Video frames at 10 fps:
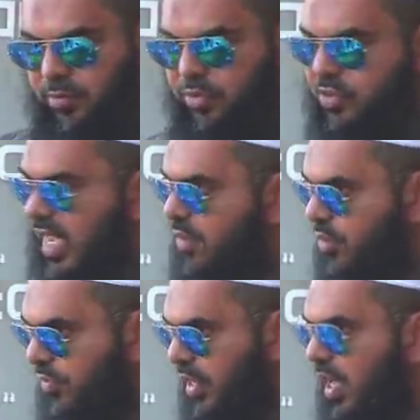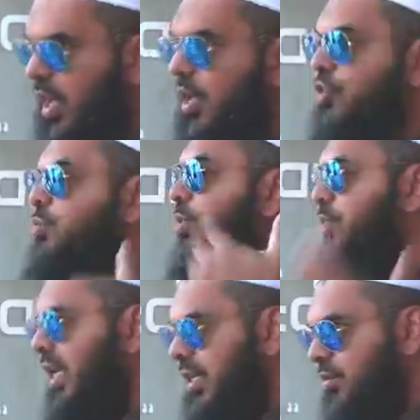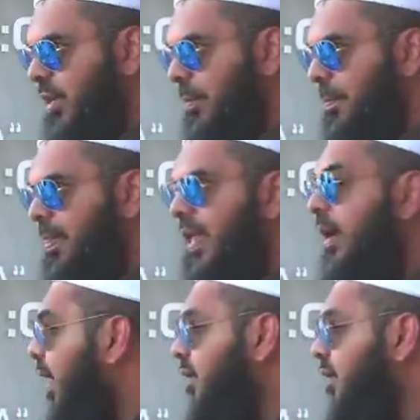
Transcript: slaves of Allah to be praying to Him.